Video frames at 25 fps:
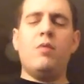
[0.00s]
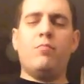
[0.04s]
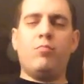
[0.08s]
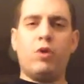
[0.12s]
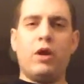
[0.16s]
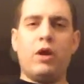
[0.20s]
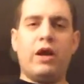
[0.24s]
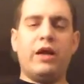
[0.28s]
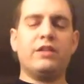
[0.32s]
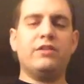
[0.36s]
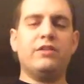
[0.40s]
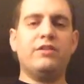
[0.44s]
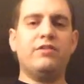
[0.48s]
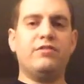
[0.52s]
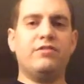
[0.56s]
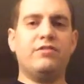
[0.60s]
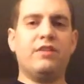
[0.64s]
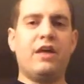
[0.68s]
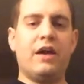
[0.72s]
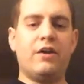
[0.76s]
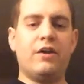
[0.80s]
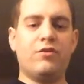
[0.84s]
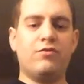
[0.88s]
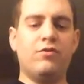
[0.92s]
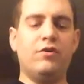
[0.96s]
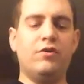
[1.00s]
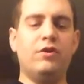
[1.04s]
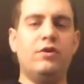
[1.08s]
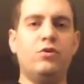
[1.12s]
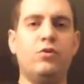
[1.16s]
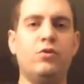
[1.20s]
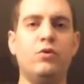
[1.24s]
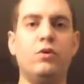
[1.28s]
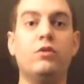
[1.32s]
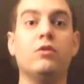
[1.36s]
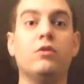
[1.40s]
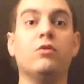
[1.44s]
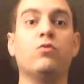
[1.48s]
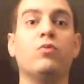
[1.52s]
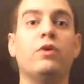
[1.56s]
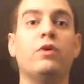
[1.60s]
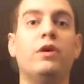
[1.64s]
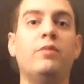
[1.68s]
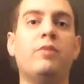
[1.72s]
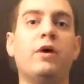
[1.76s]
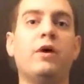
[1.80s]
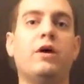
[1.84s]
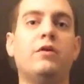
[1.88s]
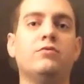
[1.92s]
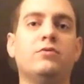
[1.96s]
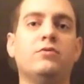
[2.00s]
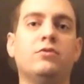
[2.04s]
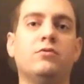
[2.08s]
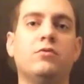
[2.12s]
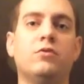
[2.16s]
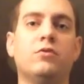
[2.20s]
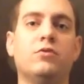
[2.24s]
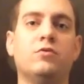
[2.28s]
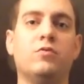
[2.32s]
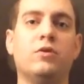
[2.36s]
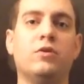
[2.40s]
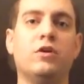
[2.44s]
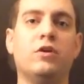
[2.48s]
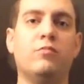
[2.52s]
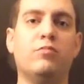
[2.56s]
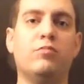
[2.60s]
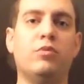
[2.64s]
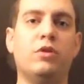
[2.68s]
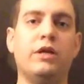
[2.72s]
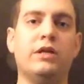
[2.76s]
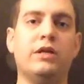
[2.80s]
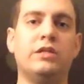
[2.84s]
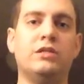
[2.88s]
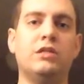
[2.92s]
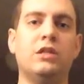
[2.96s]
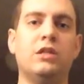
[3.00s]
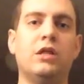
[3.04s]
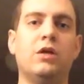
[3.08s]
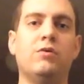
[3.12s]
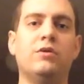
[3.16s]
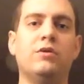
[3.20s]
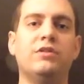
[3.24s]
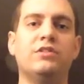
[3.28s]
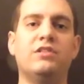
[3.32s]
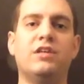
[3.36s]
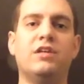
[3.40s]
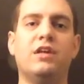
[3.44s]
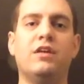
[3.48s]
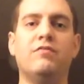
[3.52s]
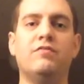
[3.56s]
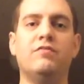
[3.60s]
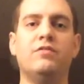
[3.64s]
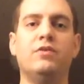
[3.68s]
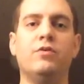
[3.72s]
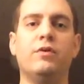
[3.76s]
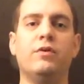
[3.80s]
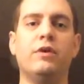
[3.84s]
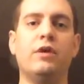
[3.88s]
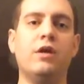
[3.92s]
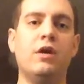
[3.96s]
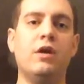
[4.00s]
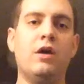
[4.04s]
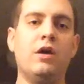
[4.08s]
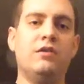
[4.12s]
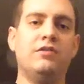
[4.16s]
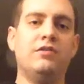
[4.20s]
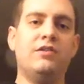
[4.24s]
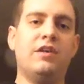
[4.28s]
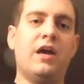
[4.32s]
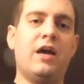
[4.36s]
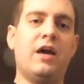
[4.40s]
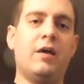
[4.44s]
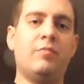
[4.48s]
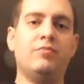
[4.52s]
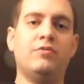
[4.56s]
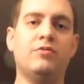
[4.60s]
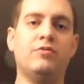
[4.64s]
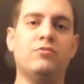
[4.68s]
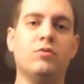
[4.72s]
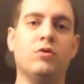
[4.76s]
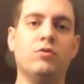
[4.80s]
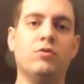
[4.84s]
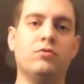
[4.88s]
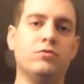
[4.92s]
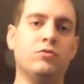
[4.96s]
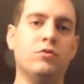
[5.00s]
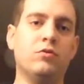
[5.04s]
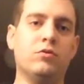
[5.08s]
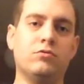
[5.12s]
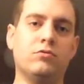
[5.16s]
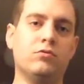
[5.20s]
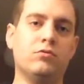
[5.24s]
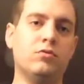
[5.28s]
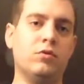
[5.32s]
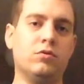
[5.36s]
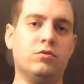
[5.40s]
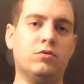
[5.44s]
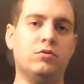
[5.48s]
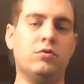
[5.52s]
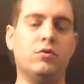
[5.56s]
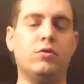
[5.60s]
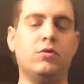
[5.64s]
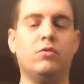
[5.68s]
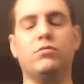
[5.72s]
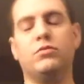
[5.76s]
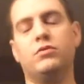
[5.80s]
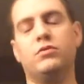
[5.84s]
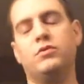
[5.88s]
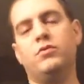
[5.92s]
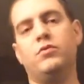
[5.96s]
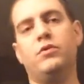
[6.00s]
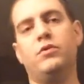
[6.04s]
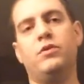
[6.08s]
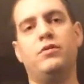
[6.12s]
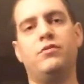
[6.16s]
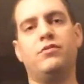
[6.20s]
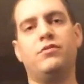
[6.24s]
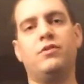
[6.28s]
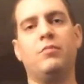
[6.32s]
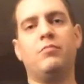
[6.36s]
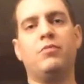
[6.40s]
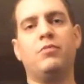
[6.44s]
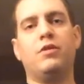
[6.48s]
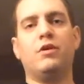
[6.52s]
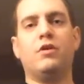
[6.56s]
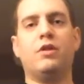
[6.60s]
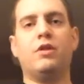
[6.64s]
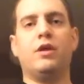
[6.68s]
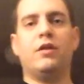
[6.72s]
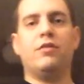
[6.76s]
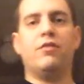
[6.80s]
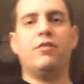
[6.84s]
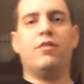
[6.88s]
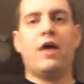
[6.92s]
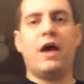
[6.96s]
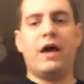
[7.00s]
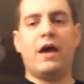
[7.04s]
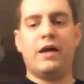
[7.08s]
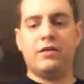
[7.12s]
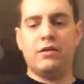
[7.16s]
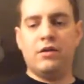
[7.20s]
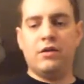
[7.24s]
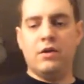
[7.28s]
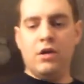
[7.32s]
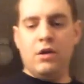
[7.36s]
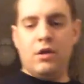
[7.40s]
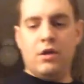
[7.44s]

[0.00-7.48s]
practice actually doing the rebound strokes while you're playing slow instead of doing tap, stroke, stroke, stroke, stroke, doing something like that.